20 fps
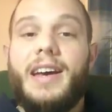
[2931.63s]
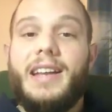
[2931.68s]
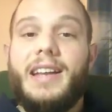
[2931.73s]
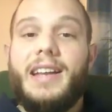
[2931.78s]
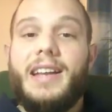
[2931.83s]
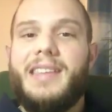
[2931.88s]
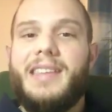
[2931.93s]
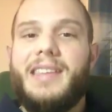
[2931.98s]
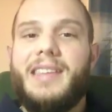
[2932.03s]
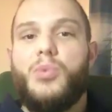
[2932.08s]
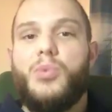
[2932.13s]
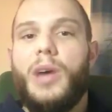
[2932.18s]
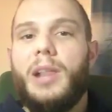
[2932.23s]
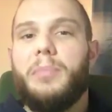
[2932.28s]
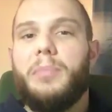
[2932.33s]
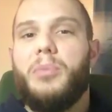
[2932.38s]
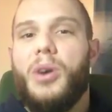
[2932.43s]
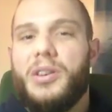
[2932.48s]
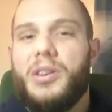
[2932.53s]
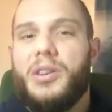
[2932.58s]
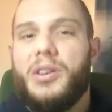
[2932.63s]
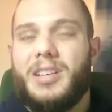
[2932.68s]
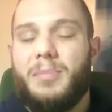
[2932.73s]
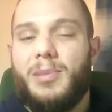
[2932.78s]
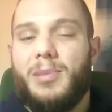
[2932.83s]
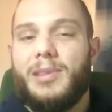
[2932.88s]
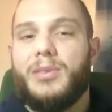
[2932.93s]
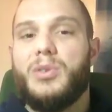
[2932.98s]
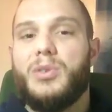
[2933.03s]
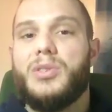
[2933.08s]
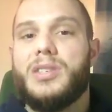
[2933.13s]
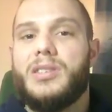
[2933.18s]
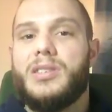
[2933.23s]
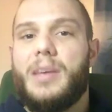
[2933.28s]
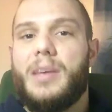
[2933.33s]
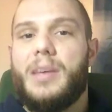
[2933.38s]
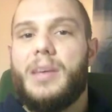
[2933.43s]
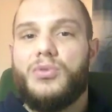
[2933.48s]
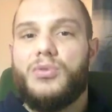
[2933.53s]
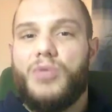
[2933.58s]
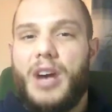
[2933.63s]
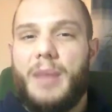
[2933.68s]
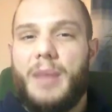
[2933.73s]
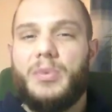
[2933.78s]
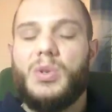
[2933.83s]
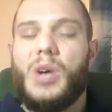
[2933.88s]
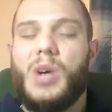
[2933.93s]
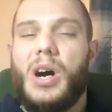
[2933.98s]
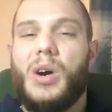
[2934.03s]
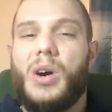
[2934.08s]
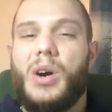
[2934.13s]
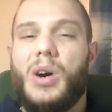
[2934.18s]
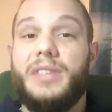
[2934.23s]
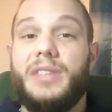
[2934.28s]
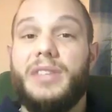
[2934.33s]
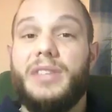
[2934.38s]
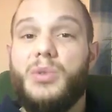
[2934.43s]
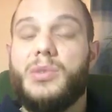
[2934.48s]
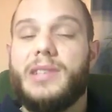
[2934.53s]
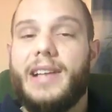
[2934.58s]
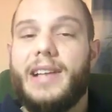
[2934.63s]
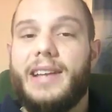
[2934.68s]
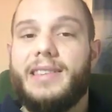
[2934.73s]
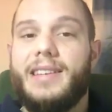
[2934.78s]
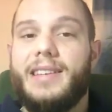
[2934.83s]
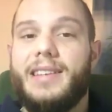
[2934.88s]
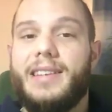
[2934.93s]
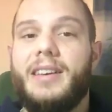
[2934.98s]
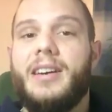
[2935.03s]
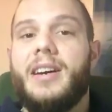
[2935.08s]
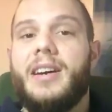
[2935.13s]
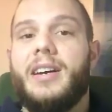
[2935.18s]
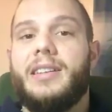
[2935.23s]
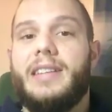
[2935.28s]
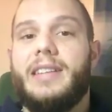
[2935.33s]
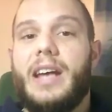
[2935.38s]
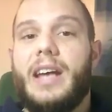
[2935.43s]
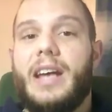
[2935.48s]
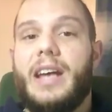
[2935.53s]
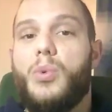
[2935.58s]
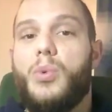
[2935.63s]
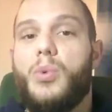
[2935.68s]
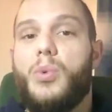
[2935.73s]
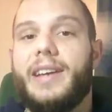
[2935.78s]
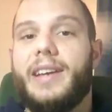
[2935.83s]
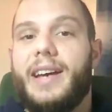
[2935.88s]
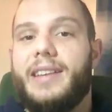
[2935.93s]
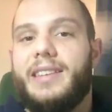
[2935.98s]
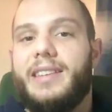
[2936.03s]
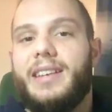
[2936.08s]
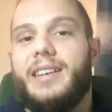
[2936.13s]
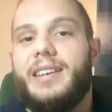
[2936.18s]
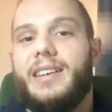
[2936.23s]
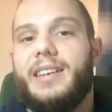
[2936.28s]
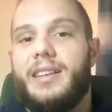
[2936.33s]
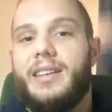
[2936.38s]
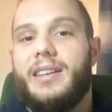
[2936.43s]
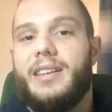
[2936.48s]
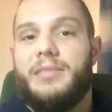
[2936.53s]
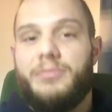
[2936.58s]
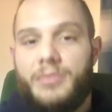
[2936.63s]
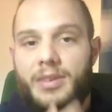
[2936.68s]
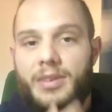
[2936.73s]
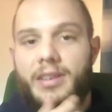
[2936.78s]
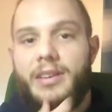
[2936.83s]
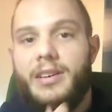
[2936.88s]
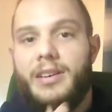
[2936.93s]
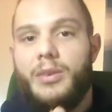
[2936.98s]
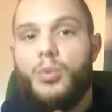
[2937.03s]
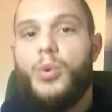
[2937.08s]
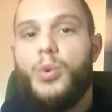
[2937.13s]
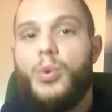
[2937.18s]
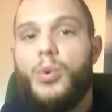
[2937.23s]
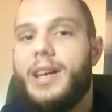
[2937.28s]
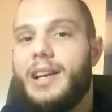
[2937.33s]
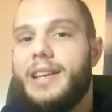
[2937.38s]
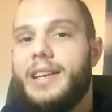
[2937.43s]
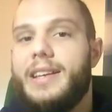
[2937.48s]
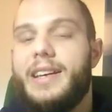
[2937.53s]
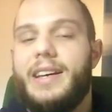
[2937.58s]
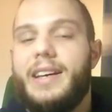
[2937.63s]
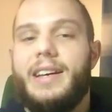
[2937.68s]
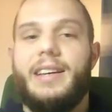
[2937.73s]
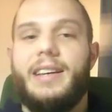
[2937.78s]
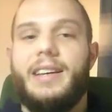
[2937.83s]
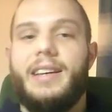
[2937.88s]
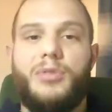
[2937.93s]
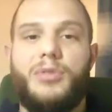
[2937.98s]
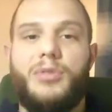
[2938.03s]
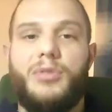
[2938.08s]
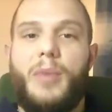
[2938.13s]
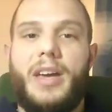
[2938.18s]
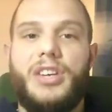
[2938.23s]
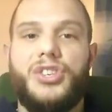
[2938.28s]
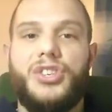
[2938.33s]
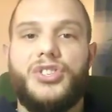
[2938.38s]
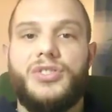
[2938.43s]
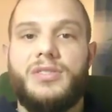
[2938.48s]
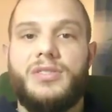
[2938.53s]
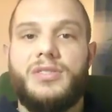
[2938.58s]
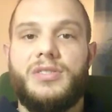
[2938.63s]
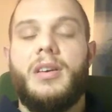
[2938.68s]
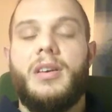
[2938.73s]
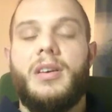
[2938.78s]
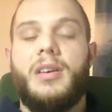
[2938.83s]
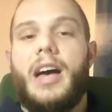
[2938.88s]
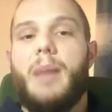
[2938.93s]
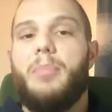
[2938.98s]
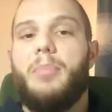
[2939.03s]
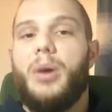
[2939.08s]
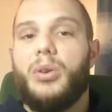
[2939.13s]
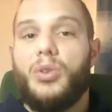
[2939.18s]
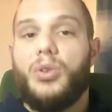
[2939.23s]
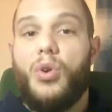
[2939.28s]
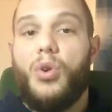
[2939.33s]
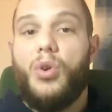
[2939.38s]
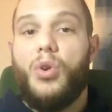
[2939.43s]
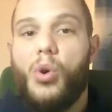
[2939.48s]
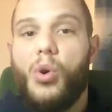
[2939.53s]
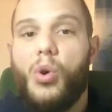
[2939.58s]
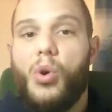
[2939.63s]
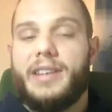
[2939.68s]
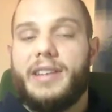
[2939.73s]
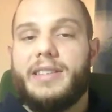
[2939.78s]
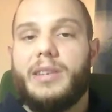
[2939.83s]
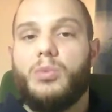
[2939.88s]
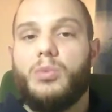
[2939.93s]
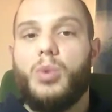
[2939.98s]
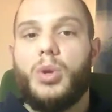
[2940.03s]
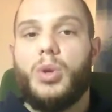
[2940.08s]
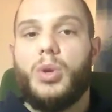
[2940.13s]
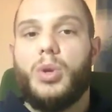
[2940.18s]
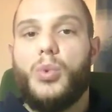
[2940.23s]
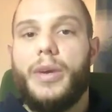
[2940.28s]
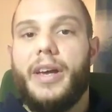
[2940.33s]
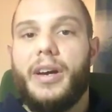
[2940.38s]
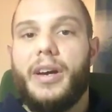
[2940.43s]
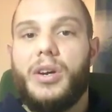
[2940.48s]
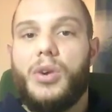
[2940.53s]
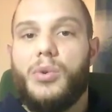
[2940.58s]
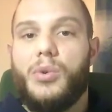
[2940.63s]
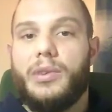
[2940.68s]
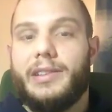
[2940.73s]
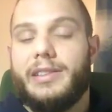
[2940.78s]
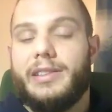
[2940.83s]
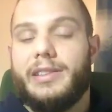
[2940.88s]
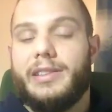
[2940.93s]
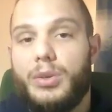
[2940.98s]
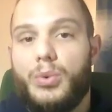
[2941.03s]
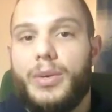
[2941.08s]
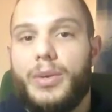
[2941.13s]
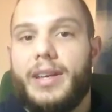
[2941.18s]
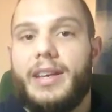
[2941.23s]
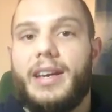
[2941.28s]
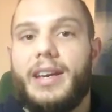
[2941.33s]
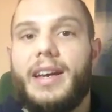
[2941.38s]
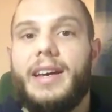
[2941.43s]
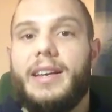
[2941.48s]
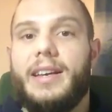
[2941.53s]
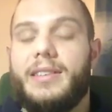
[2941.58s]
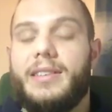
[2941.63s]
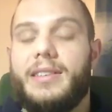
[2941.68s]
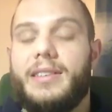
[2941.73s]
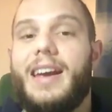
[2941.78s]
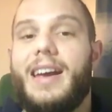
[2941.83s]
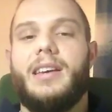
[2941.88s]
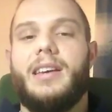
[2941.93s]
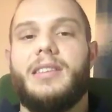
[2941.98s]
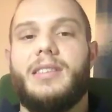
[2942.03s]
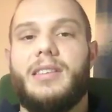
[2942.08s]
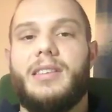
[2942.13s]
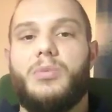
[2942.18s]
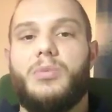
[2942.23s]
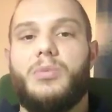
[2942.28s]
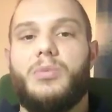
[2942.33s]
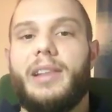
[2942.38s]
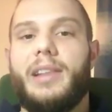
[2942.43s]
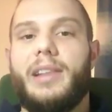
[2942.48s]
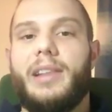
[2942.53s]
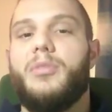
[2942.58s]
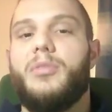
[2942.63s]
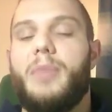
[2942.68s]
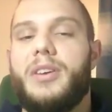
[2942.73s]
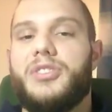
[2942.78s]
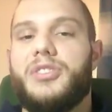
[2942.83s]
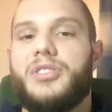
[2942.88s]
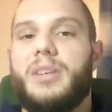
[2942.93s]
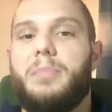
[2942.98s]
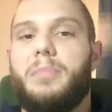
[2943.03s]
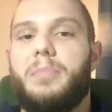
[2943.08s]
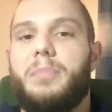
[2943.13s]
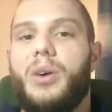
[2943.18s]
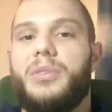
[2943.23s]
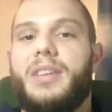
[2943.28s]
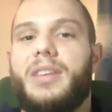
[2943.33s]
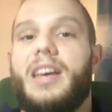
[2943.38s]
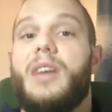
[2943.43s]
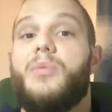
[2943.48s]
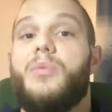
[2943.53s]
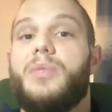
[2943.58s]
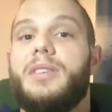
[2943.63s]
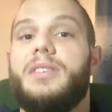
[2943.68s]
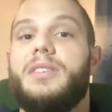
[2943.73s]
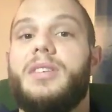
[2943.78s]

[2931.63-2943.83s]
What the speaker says: It is as well possible to subscribe to our newsletter. There you will get a weekly information about Cortex and what we are currently doing, and there's as well the information about every